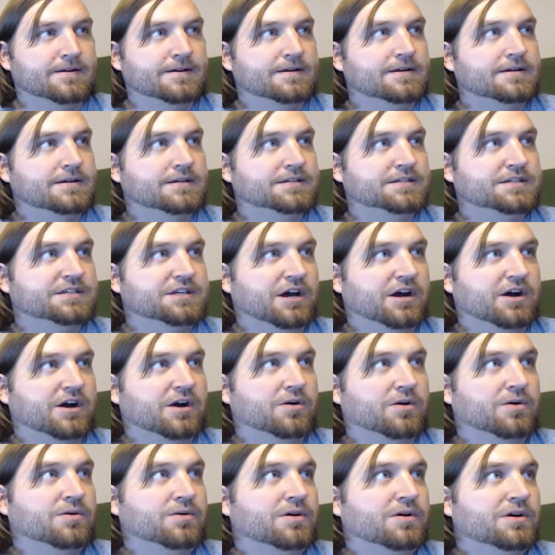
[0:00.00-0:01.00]

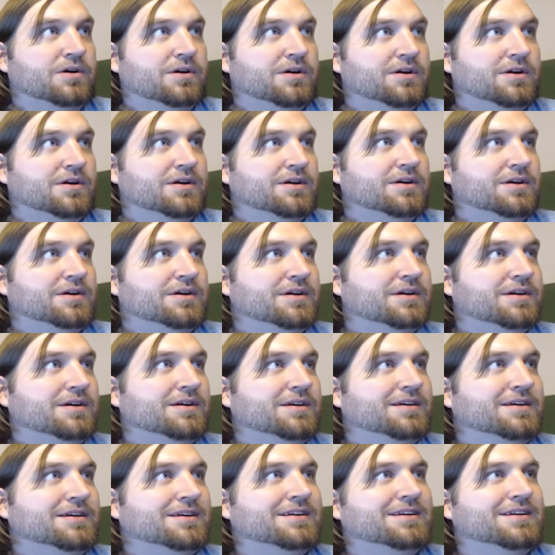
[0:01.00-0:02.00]
So,
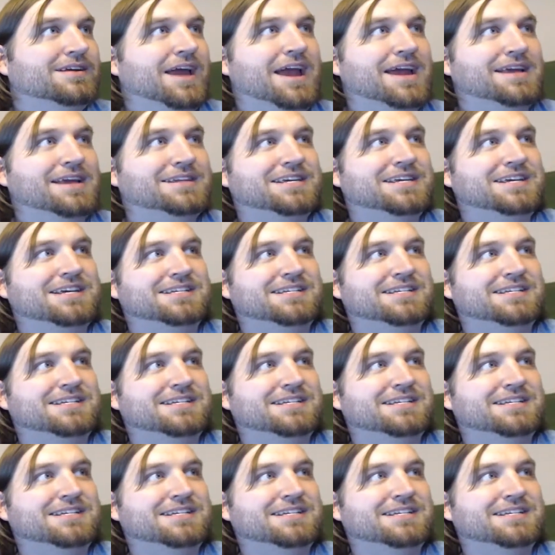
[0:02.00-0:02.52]
AT